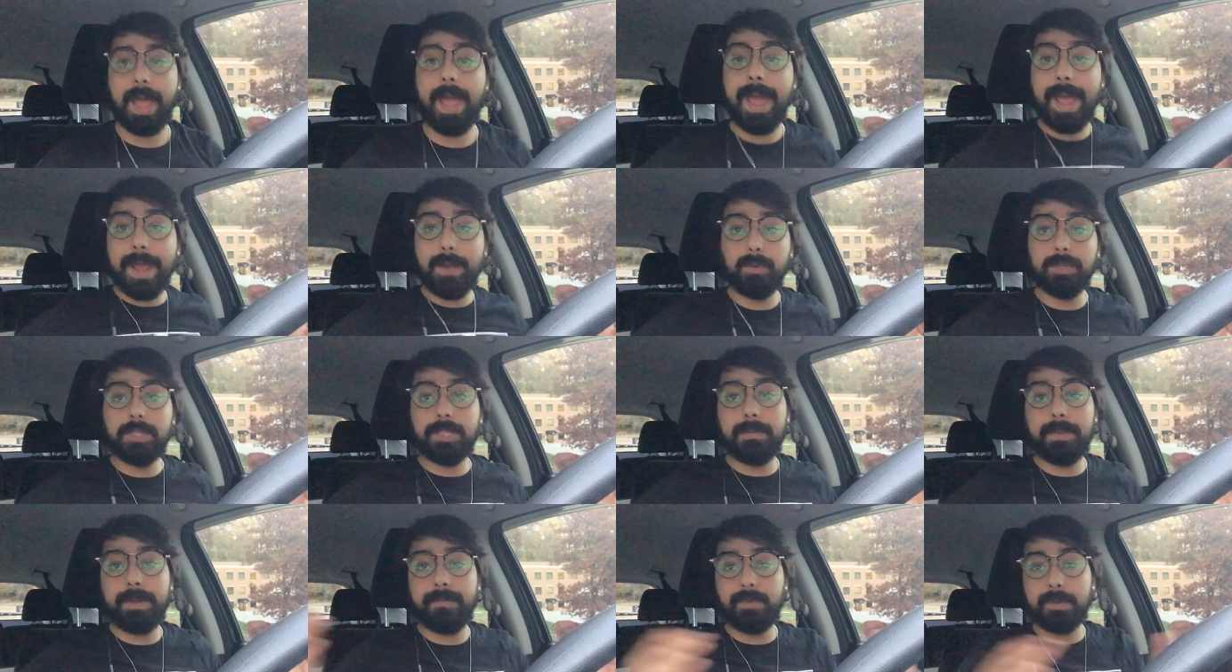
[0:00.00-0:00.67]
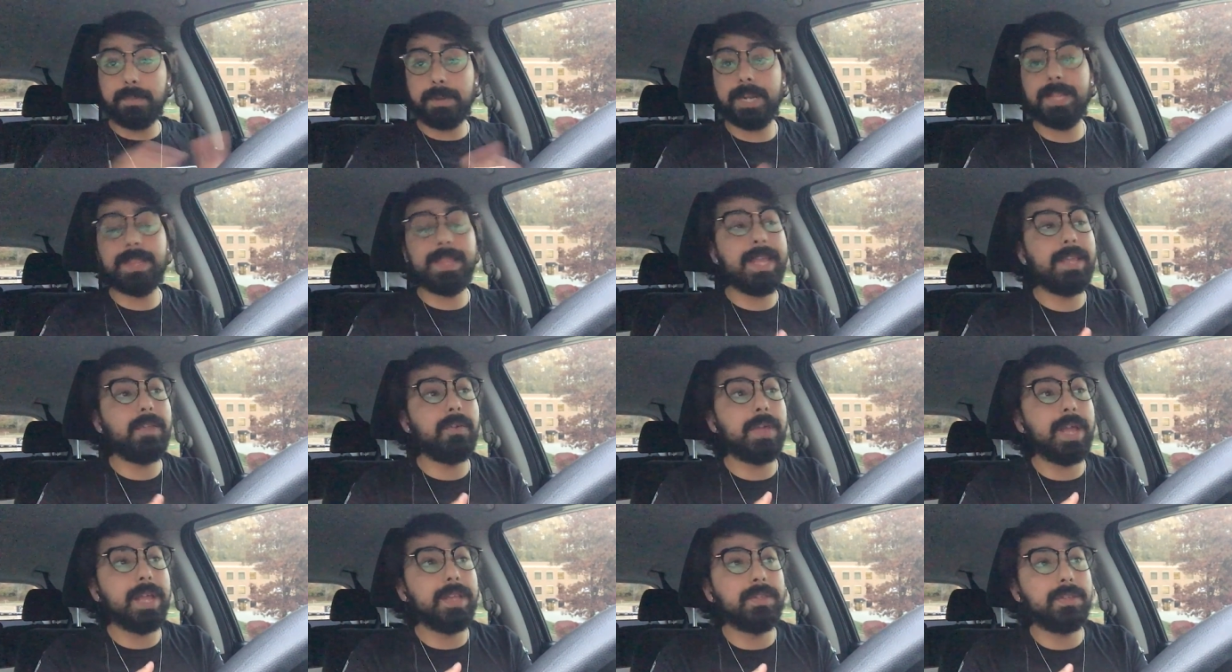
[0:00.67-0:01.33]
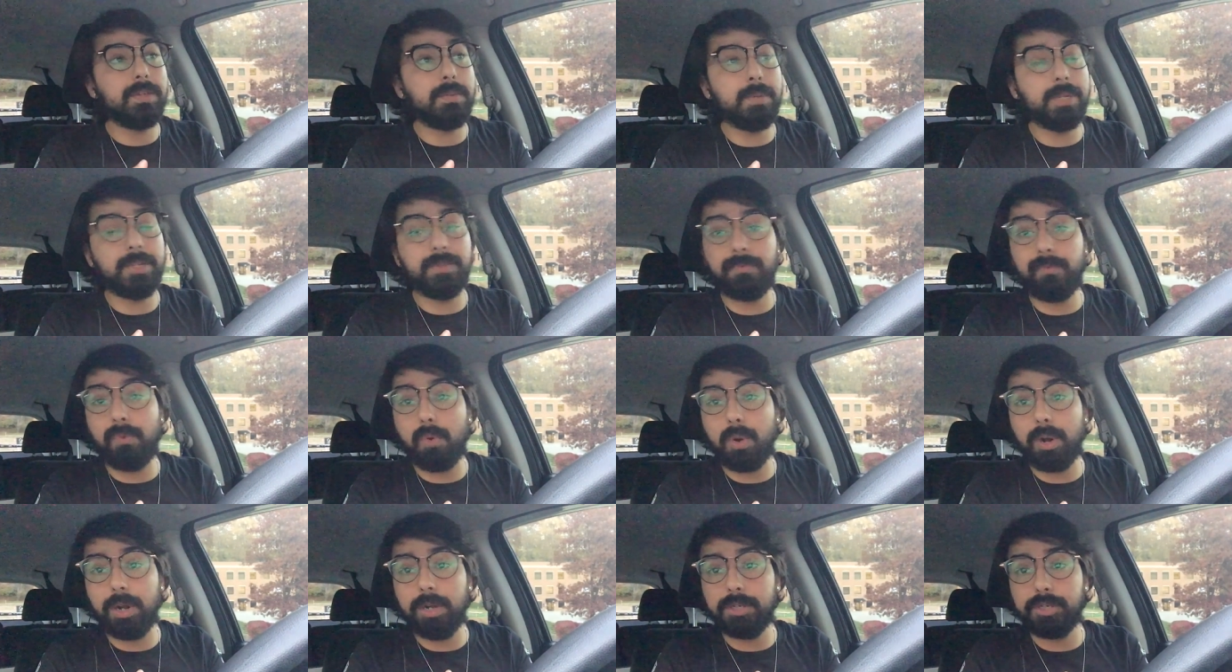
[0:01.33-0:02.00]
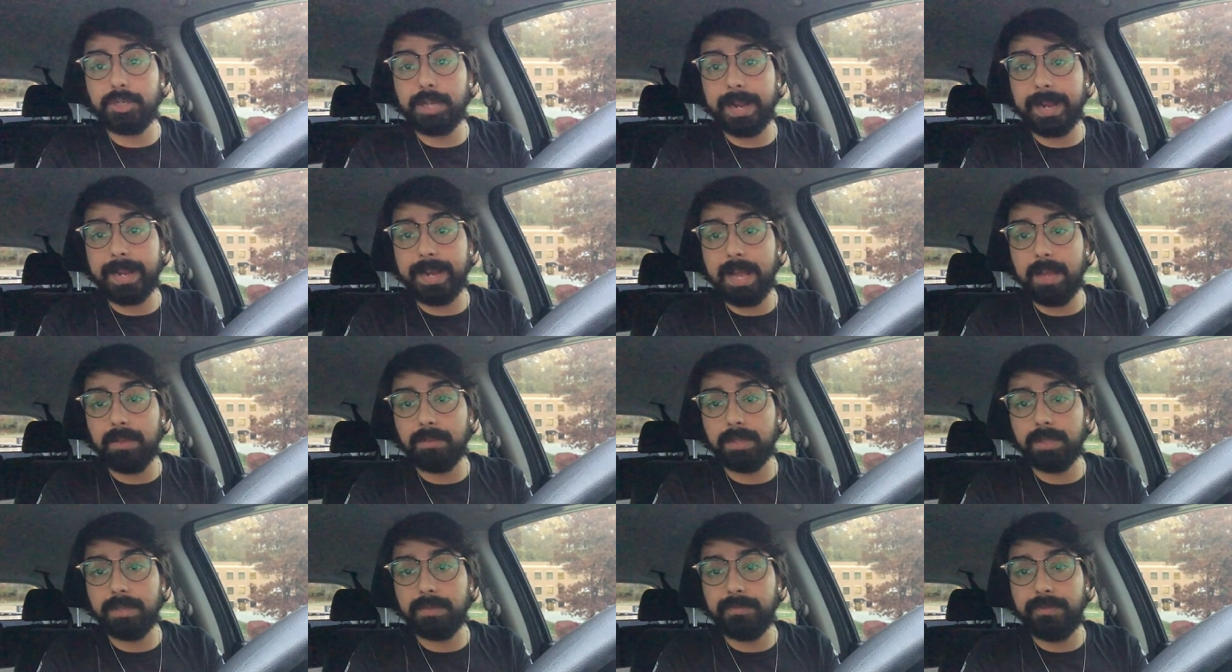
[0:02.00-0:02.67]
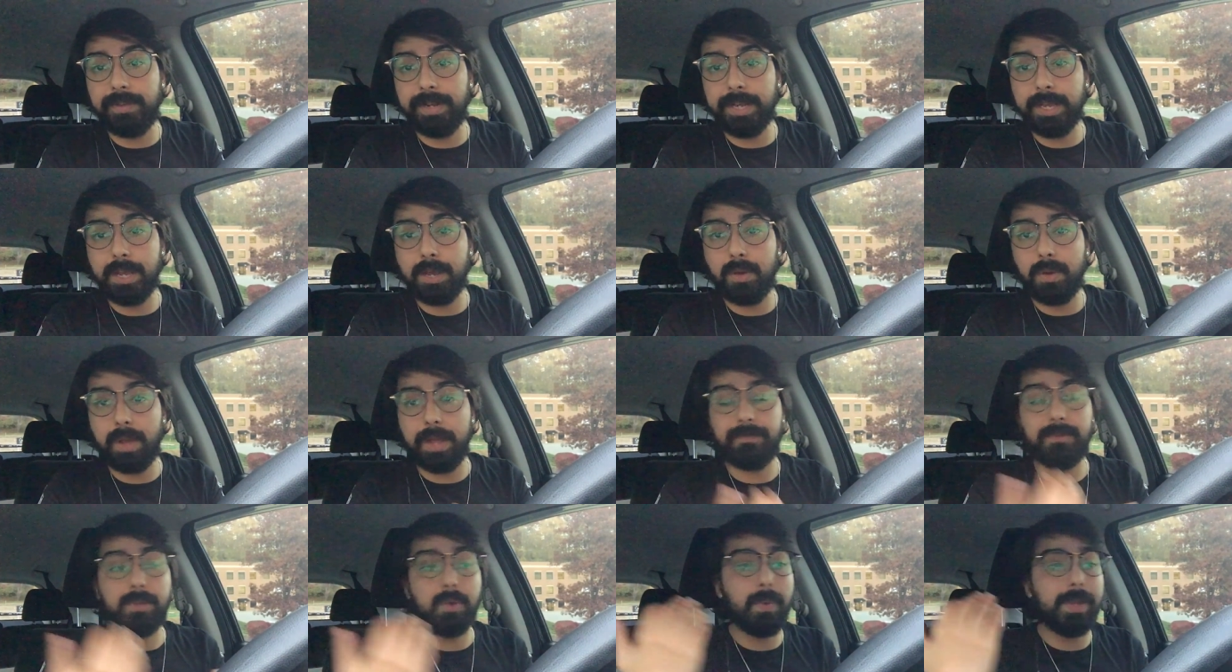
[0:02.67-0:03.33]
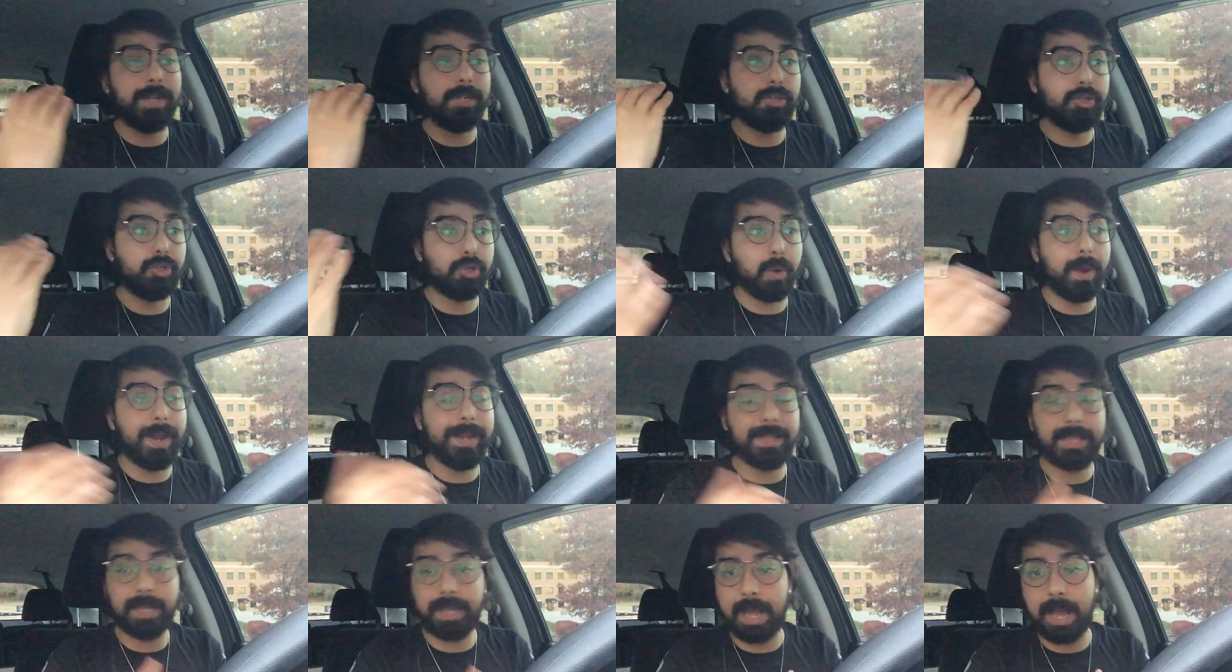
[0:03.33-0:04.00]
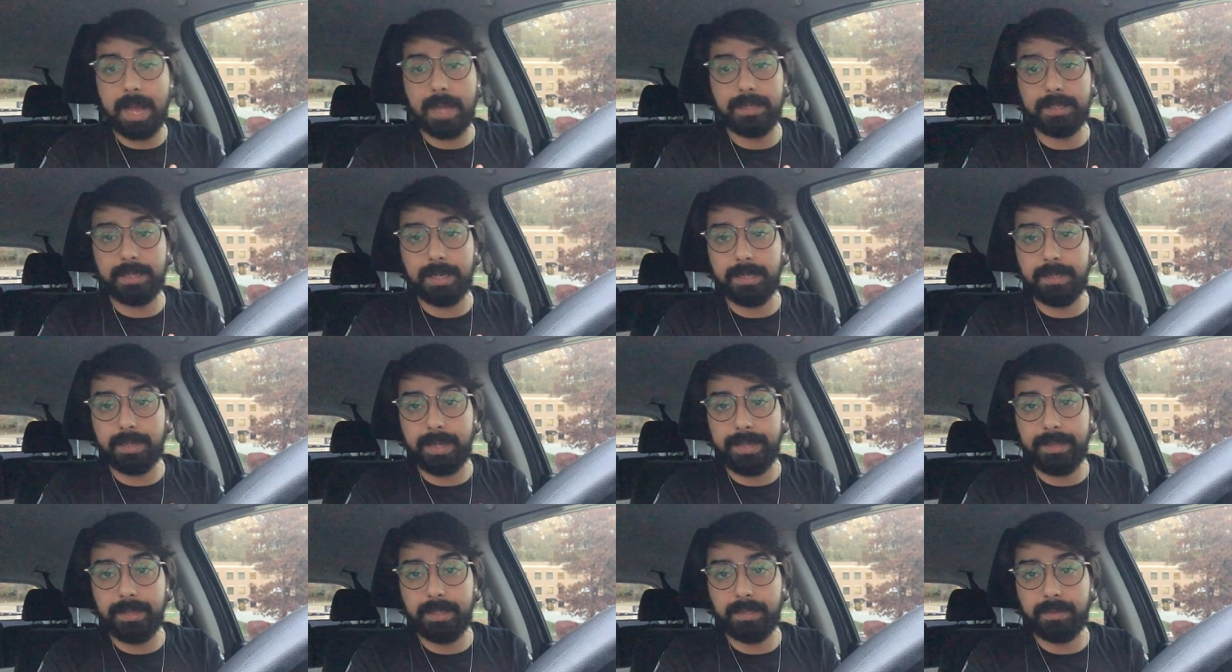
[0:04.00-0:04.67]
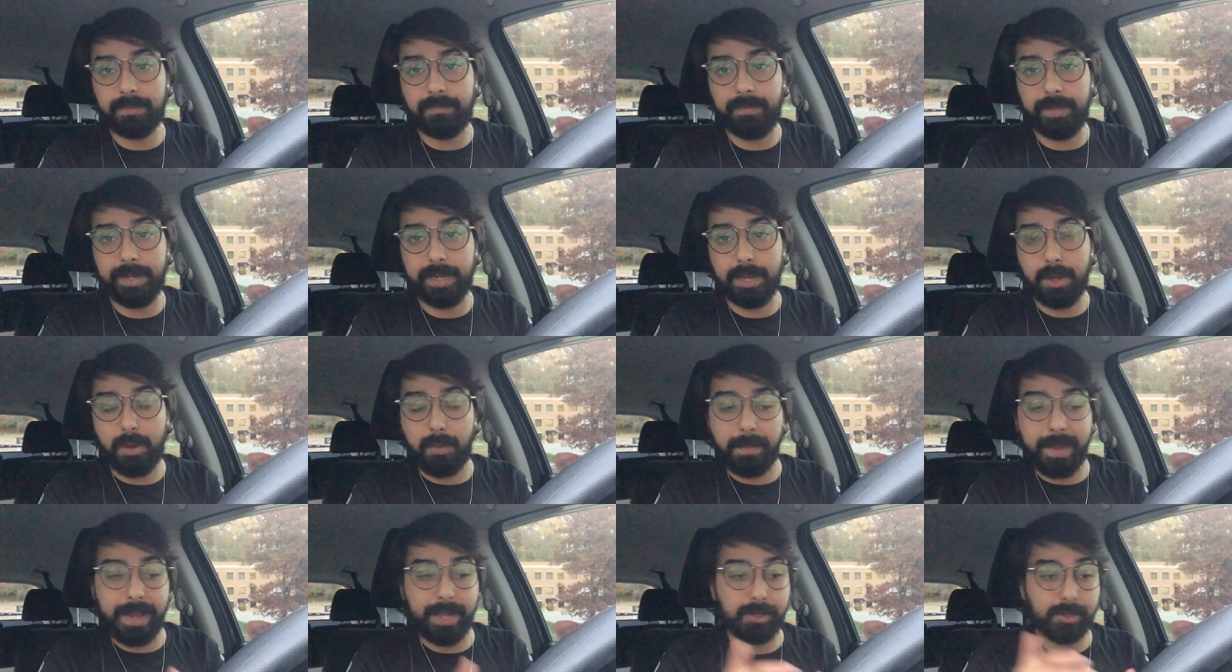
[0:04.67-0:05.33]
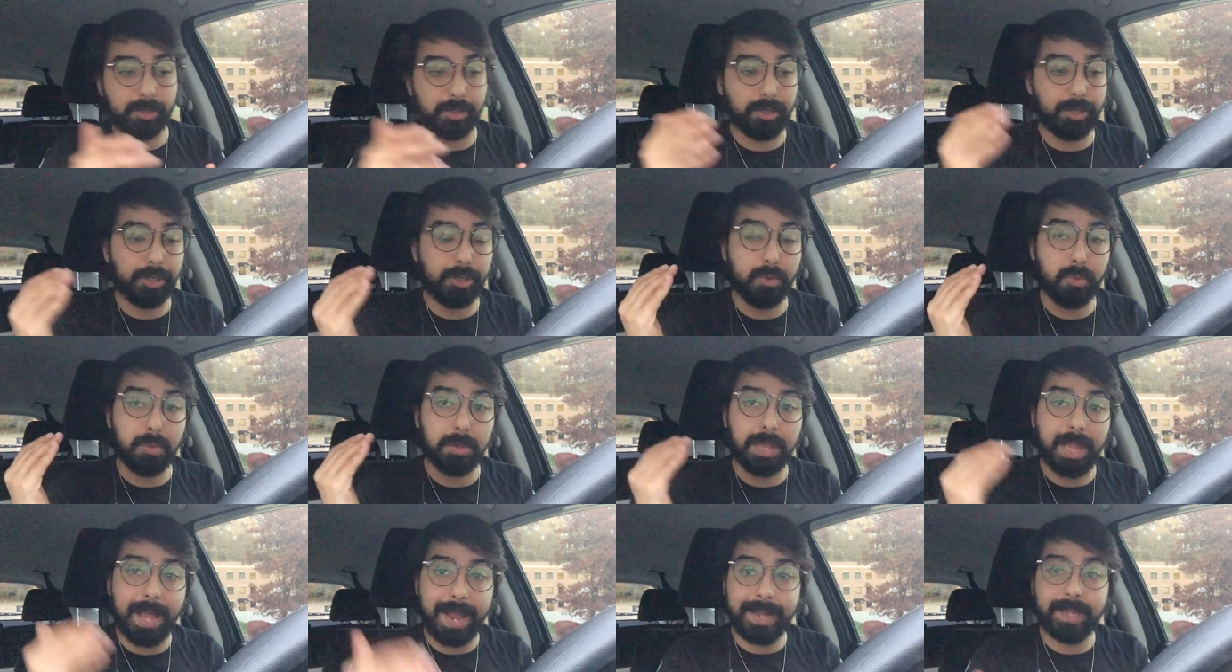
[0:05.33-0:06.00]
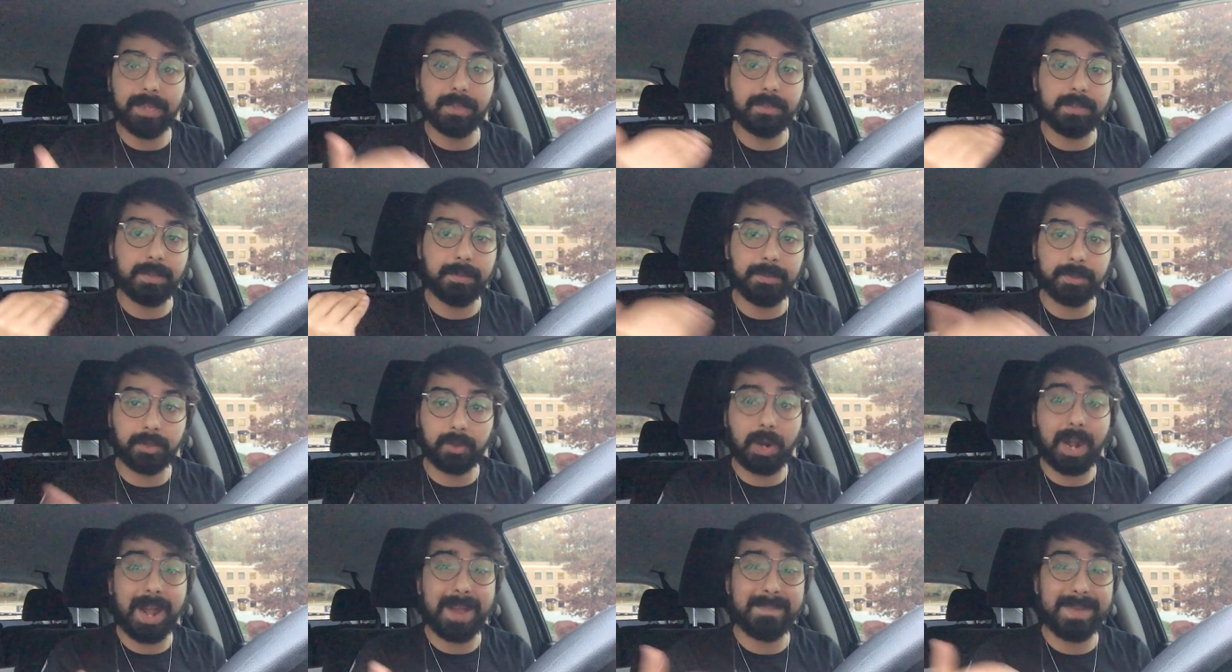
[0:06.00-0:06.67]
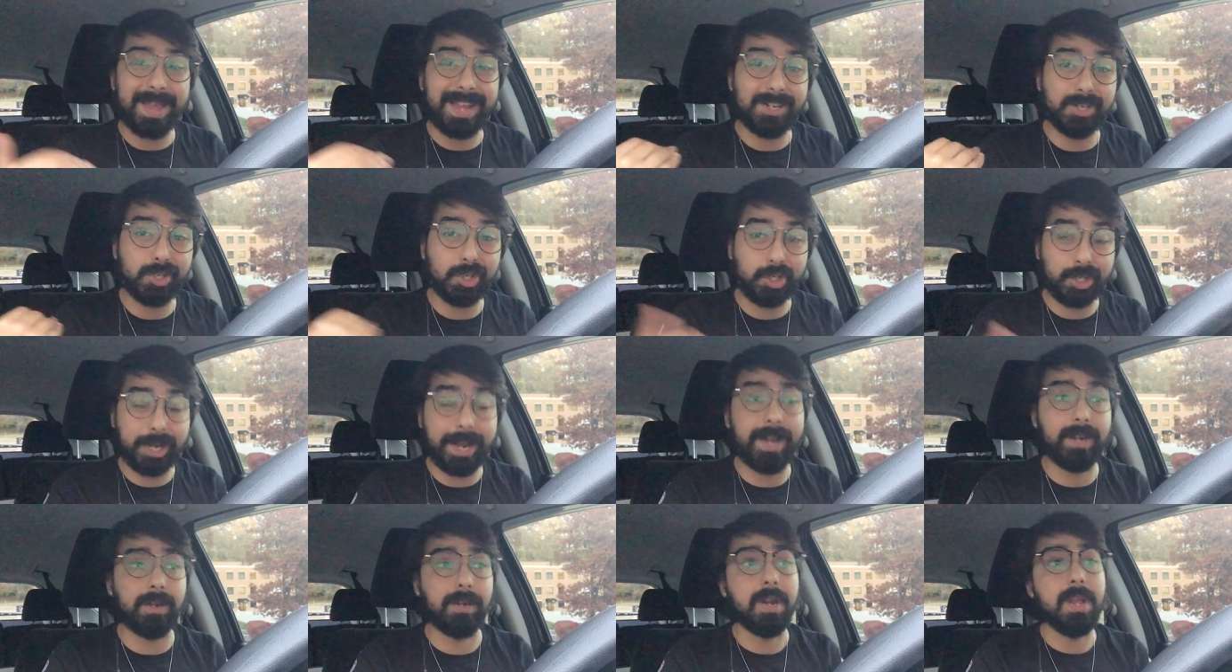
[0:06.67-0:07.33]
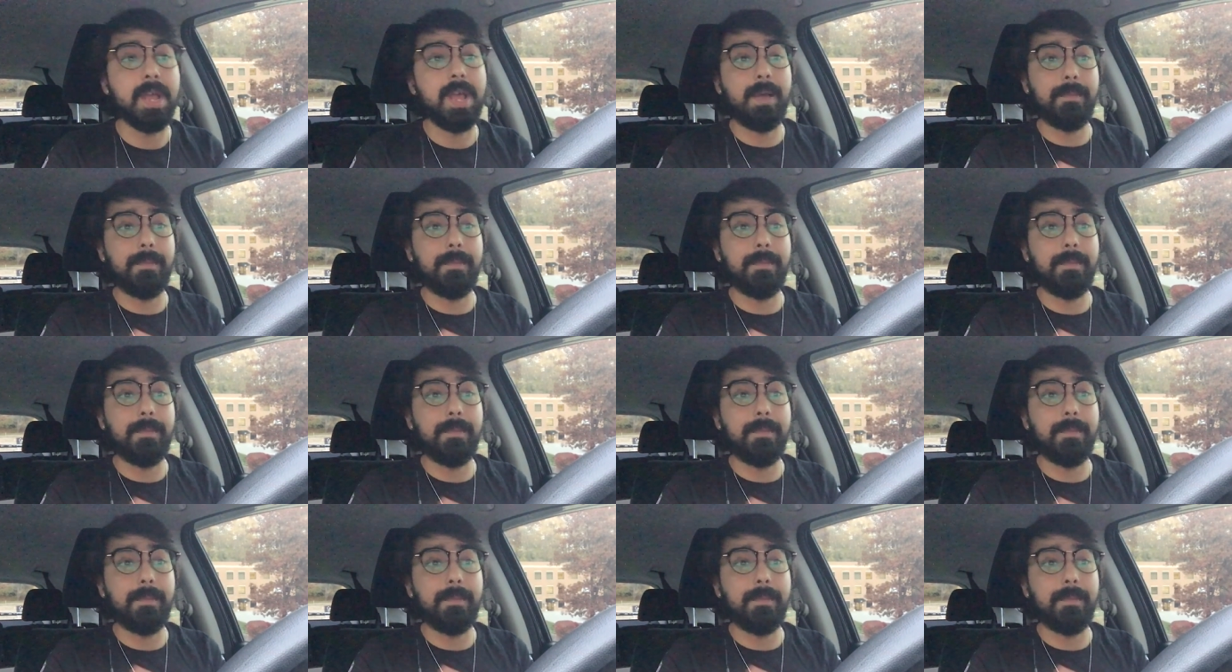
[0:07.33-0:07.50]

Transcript: Hey, what's up everybody? Thank you guys so much for checking out this video. If you enjoyed the content in this video, make sure you like, subscribe, and share.